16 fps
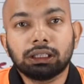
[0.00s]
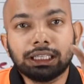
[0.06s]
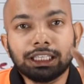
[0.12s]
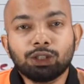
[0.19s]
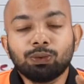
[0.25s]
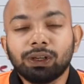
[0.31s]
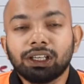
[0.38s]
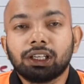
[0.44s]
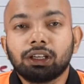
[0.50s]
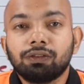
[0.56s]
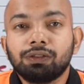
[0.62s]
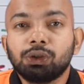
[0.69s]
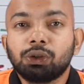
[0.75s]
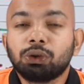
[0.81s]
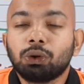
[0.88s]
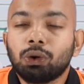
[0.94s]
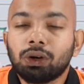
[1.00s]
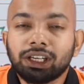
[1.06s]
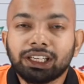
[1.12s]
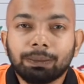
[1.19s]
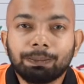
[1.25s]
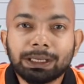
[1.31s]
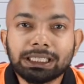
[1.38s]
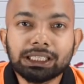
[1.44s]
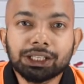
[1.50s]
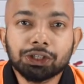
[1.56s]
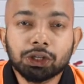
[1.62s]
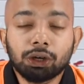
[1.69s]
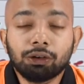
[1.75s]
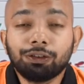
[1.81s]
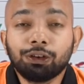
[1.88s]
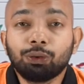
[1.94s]
this will give you a total
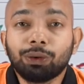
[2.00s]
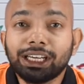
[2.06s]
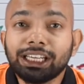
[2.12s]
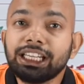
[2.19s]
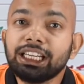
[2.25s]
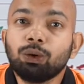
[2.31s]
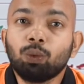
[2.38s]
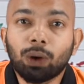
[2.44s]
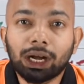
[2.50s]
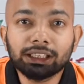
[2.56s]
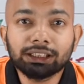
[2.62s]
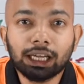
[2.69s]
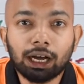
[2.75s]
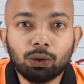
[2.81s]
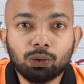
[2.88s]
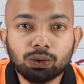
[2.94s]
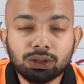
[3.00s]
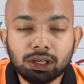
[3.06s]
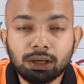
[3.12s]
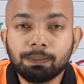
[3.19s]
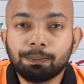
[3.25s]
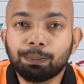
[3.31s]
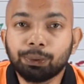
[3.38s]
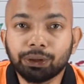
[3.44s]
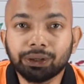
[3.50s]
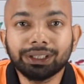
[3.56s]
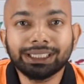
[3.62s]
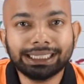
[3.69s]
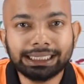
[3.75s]
depreciation of 21,000 per